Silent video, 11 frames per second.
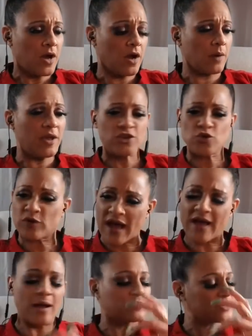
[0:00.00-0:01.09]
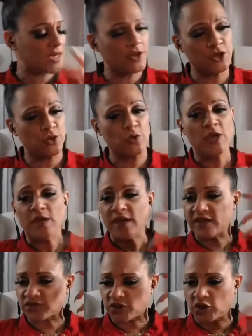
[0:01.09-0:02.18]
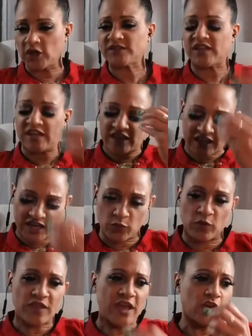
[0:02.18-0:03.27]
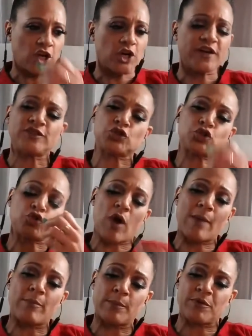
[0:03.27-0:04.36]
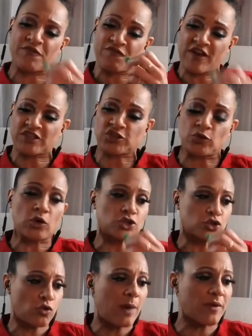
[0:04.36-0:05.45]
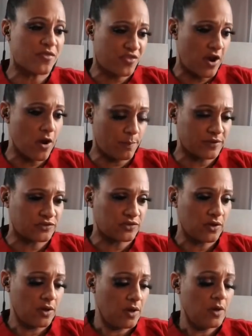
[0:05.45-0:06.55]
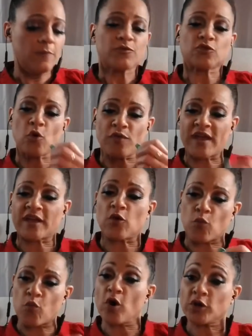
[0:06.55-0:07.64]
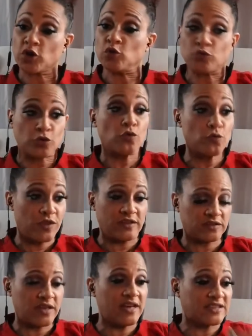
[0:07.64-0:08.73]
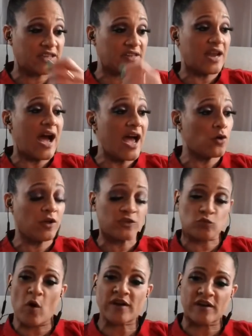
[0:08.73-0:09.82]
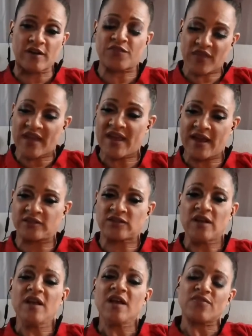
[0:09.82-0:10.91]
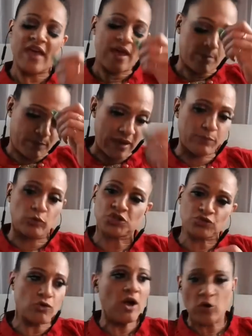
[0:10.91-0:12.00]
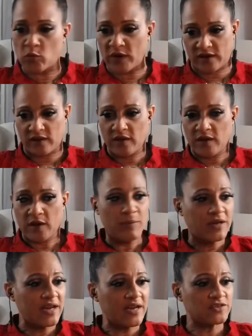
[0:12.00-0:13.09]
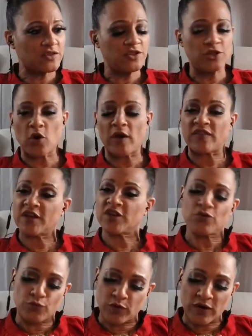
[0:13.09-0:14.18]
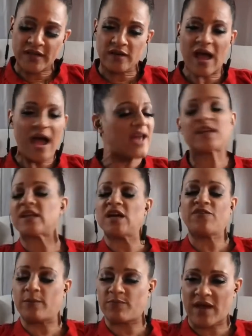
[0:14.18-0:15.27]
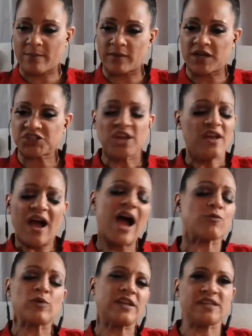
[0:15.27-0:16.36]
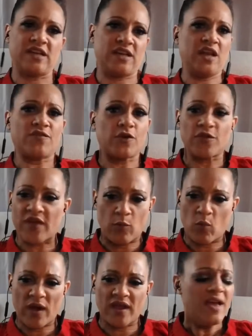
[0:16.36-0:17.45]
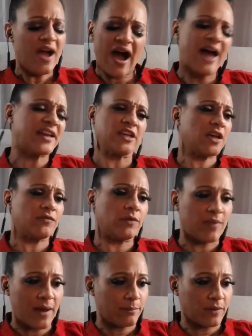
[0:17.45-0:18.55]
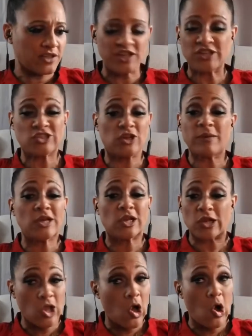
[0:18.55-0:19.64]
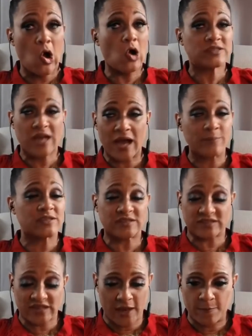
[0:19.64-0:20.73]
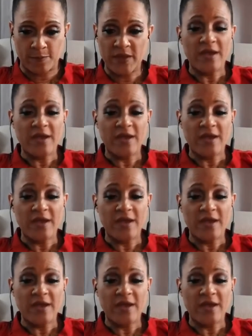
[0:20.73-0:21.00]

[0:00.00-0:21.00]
I'm telling you, it's good to get with a good trauma professional, a trauma therapist, so they can work you through this. And denial is one of the things that people struggle with, because, you know, and then you really, I didn't love him that much. I really didn't love her that way. I didn't love him that much. It took me a long time to say.